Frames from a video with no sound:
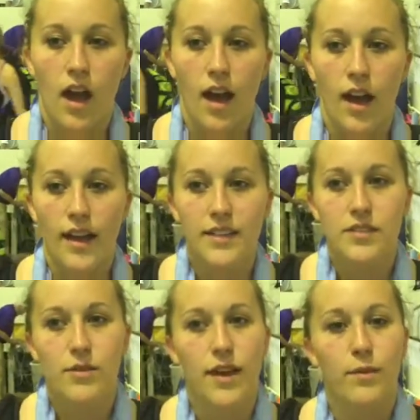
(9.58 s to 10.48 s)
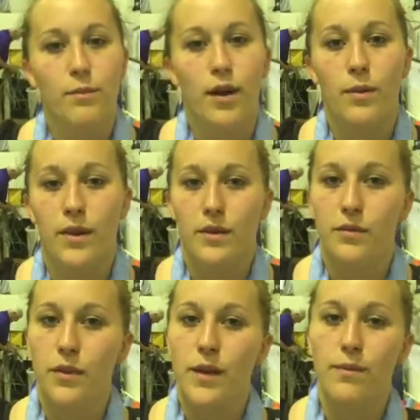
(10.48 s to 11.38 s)
I swam probably
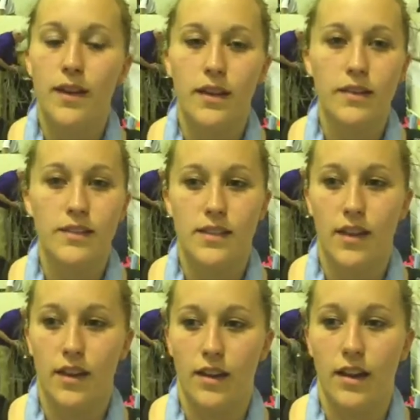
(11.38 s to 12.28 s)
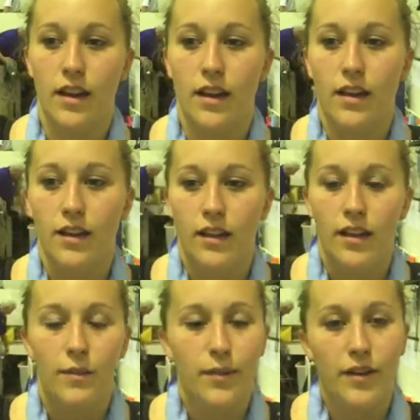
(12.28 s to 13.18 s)
3 meets and
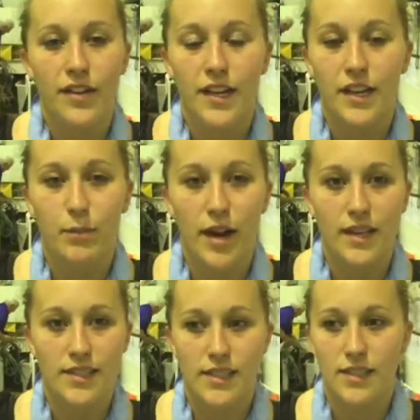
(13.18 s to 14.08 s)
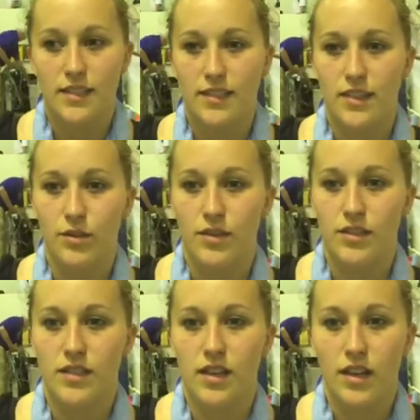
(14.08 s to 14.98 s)
barely any practices. It
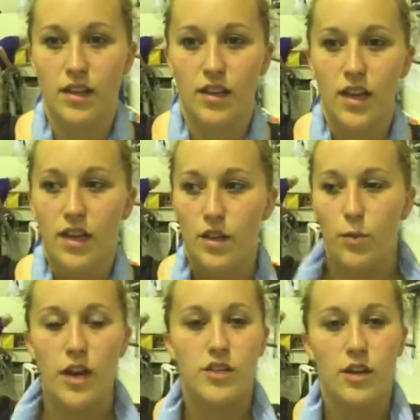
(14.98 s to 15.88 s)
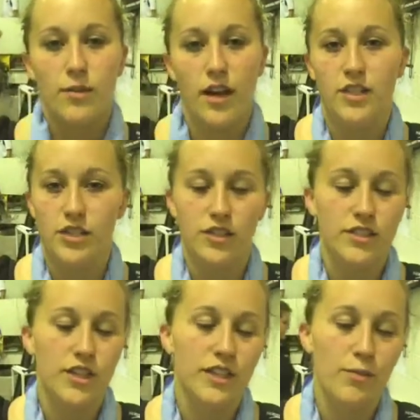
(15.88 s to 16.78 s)
was the pressure I just couldn't
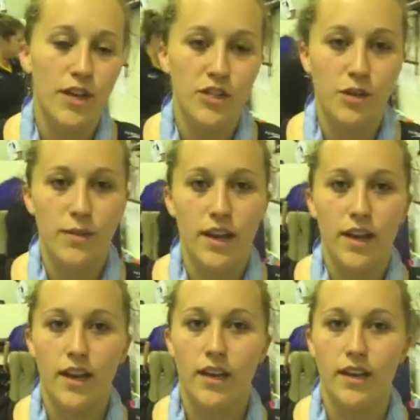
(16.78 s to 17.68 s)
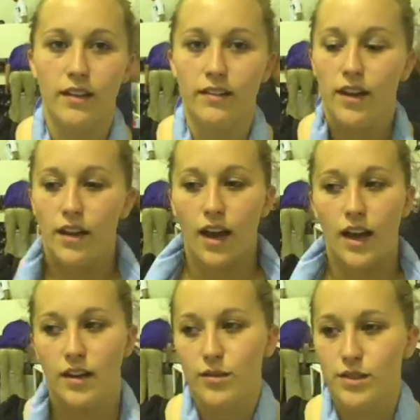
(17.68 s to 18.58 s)
take the pressure on my head, and
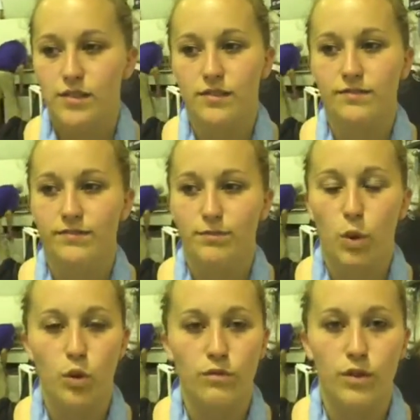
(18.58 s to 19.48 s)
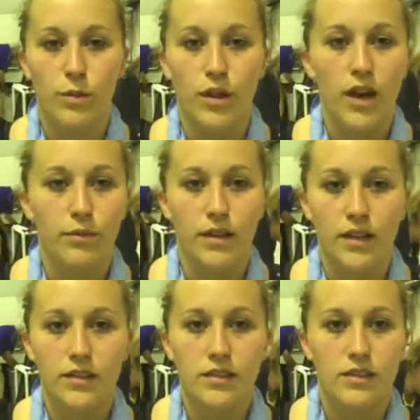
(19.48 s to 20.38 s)
I was pulled from a lot of
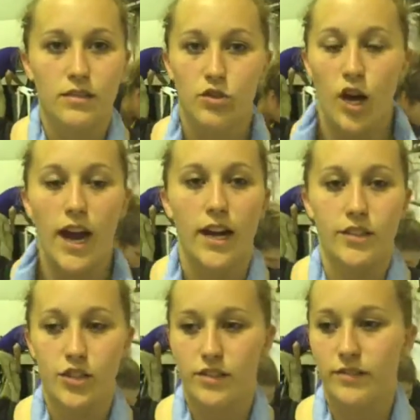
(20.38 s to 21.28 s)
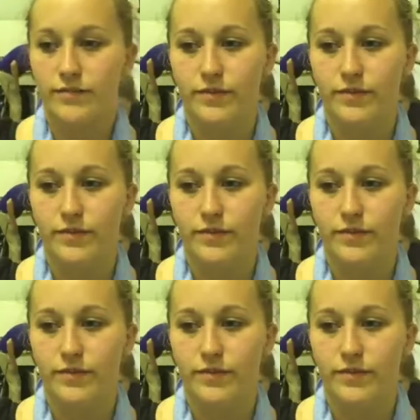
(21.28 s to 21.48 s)
meets, scratched.